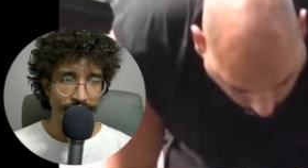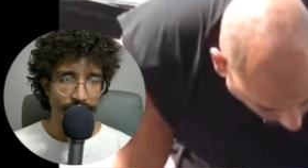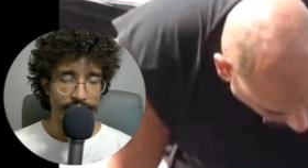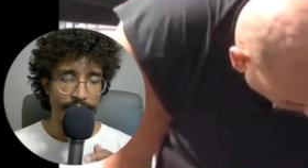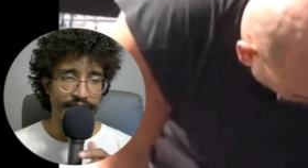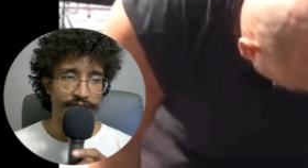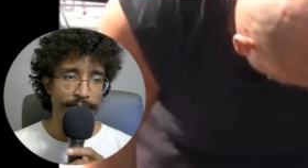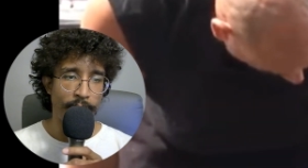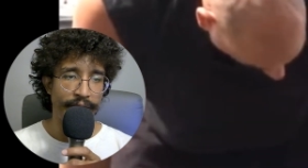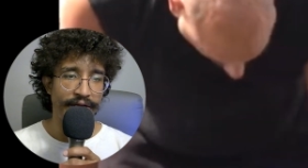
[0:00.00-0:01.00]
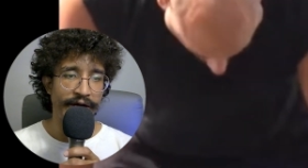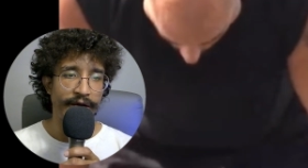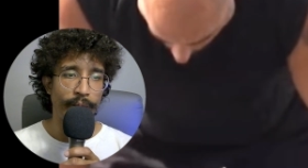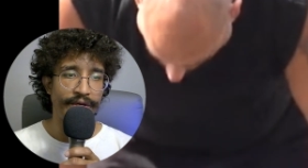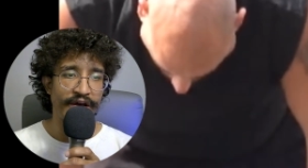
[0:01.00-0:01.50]
So at this point,
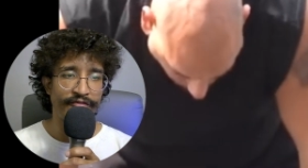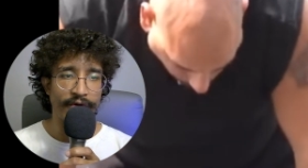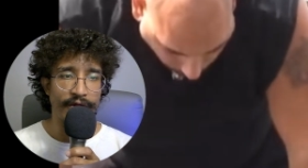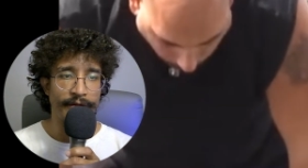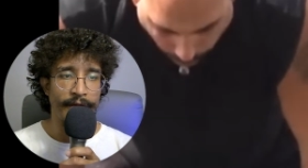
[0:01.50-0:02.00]
I would not fault him at